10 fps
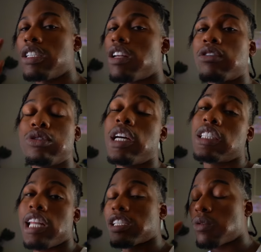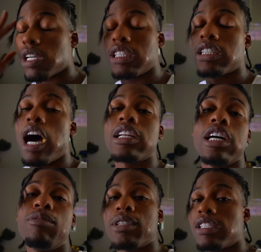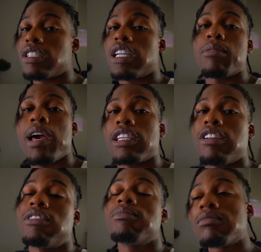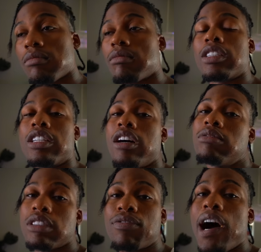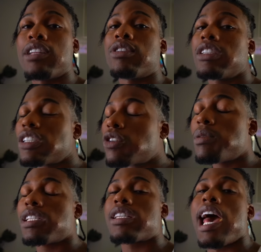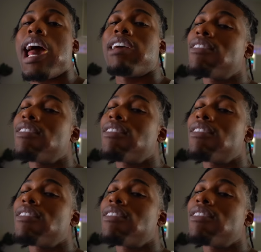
Don't do nothing that's quickly thought of because it's gonna make your, you know, the father a little bit sad.